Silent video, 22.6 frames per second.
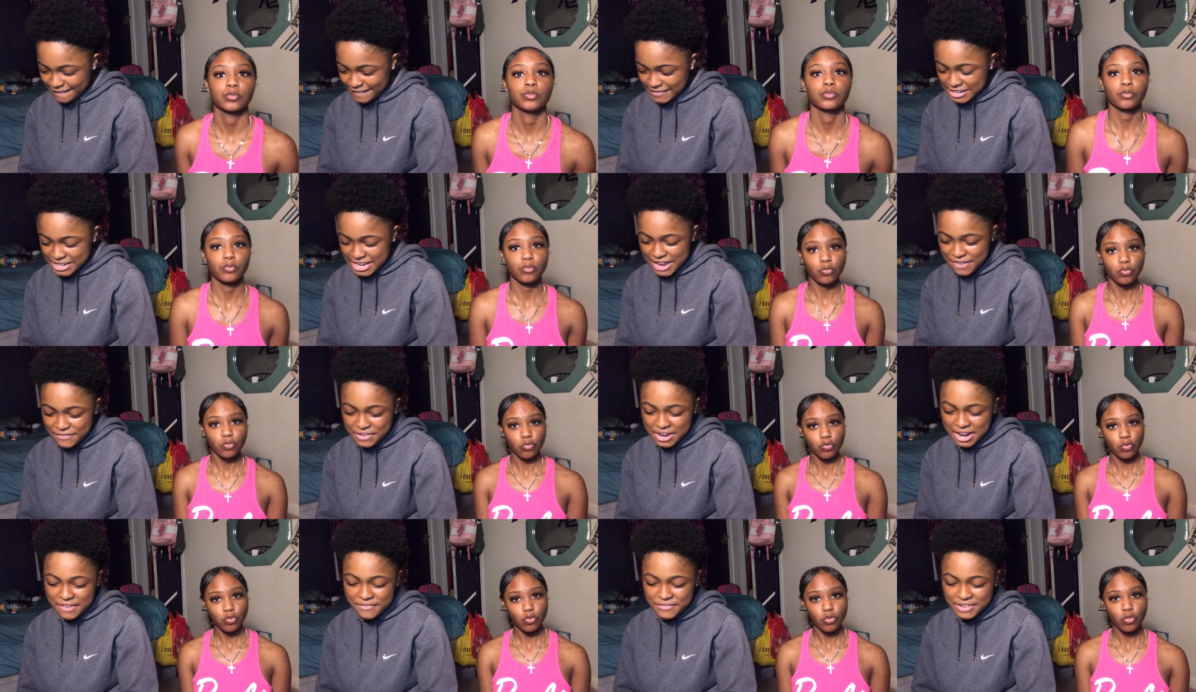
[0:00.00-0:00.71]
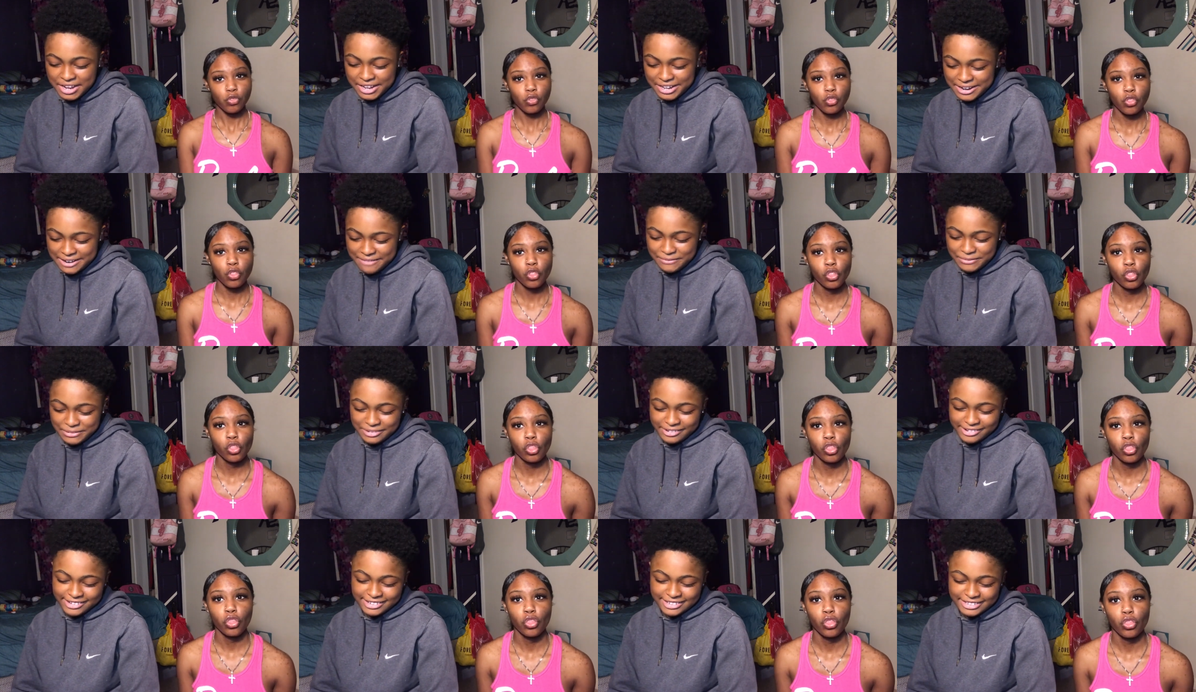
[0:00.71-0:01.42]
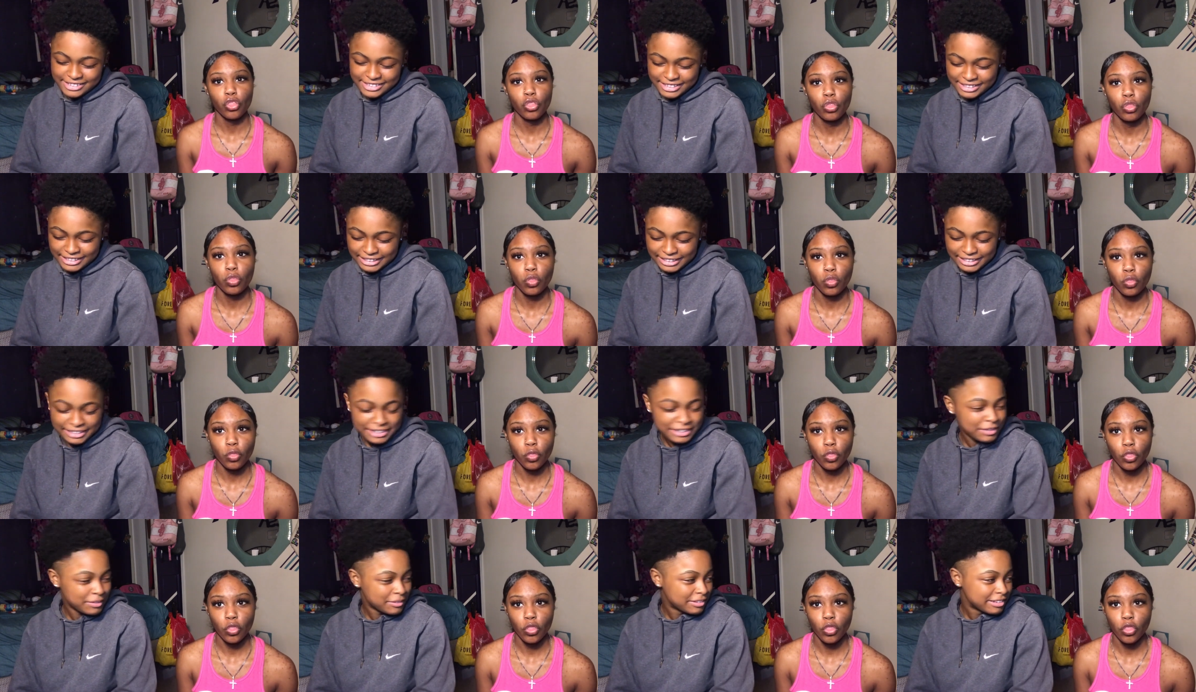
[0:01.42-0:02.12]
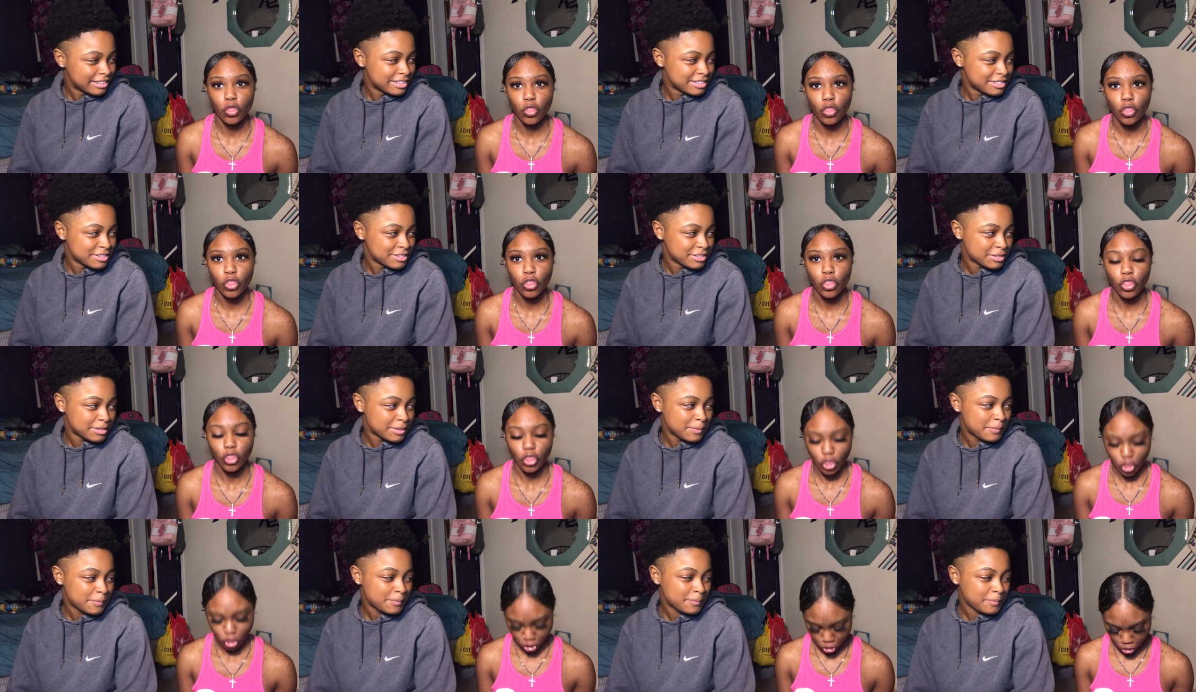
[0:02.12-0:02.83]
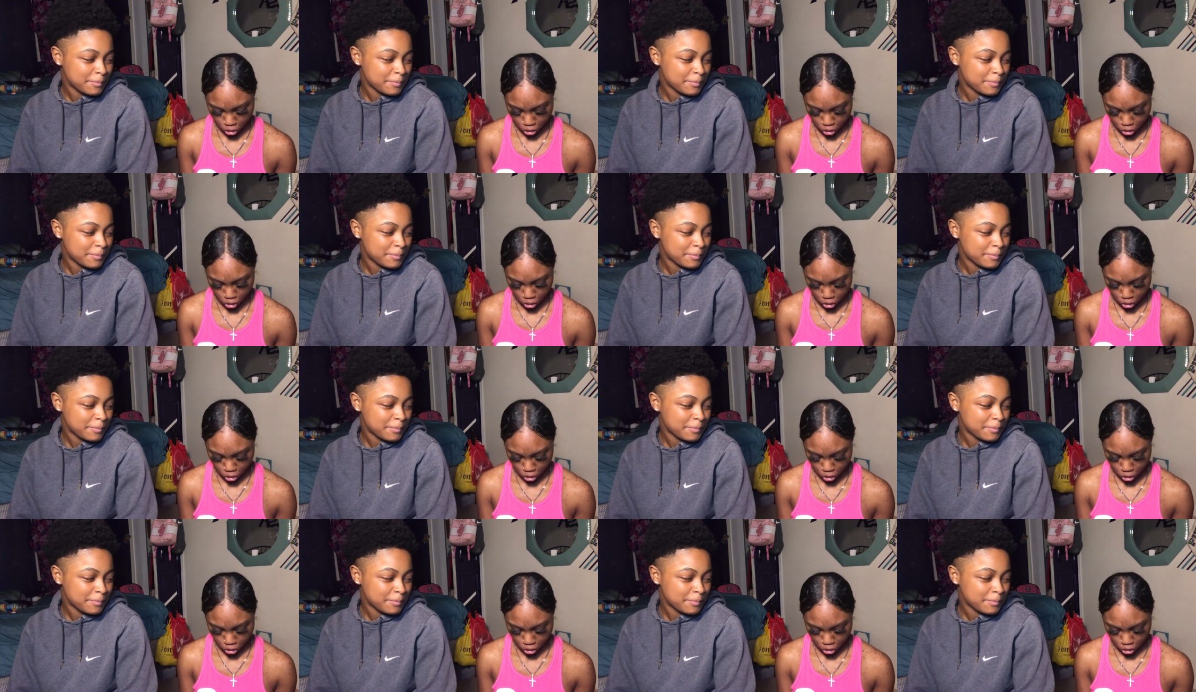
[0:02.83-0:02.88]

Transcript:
Speaker 1: Never have I ever cheated in a relationship.